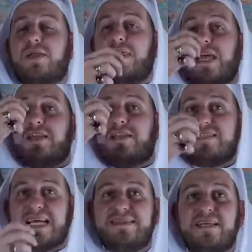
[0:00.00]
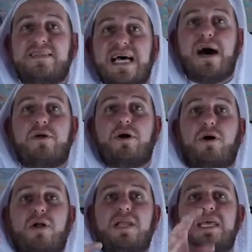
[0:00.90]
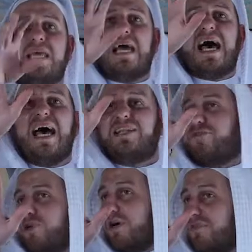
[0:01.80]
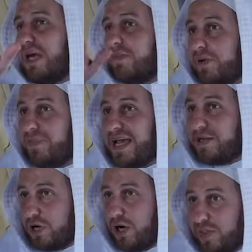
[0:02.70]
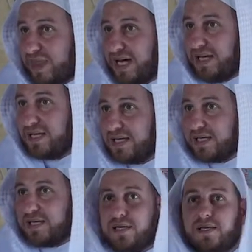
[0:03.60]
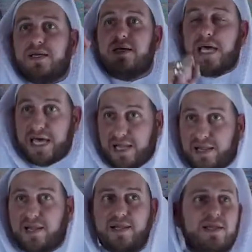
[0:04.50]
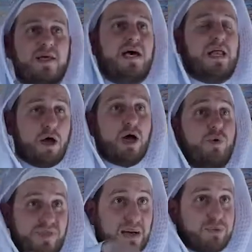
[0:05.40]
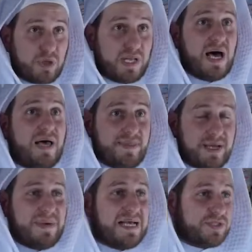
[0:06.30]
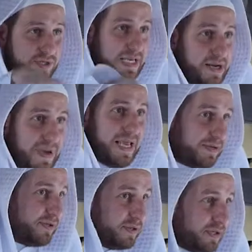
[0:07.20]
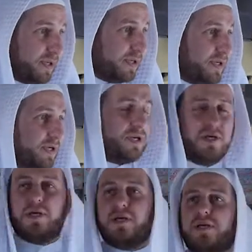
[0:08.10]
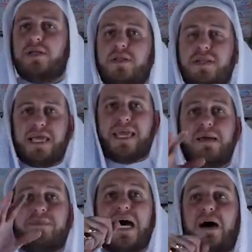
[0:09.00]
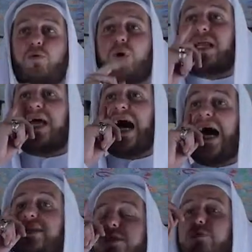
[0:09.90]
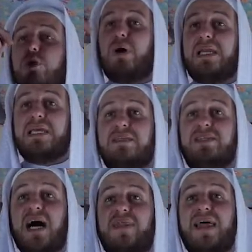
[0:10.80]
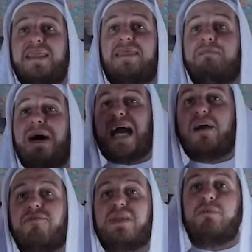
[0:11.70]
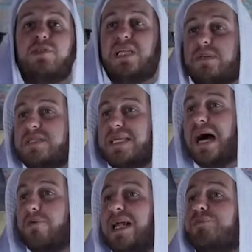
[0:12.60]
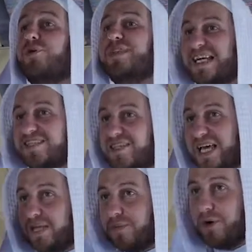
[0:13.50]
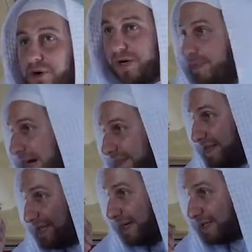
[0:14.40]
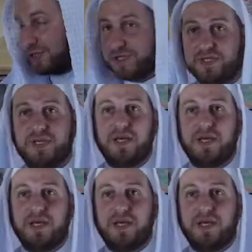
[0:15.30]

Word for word: they descended down, only a handful of them remained on the hill, along with Abdullah, their master, he remained. They came down. When Khalid ibn al-Walid saw that the back of the Muslim is now not protected anymore by these archers.